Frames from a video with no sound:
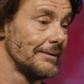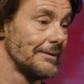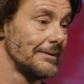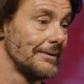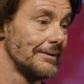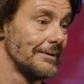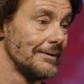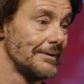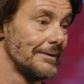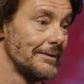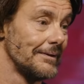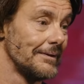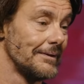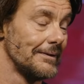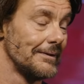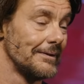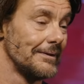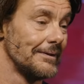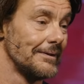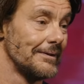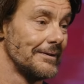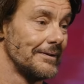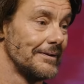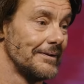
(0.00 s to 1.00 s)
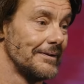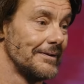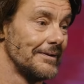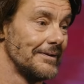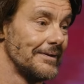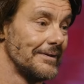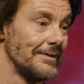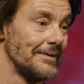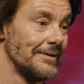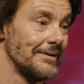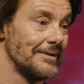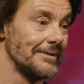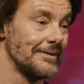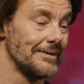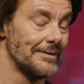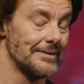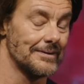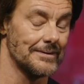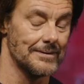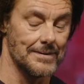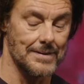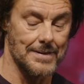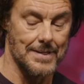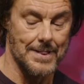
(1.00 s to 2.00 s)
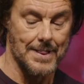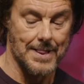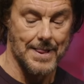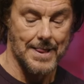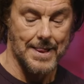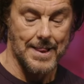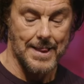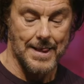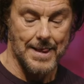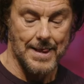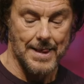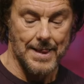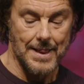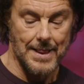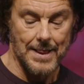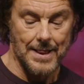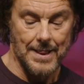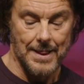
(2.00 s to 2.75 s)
(silence)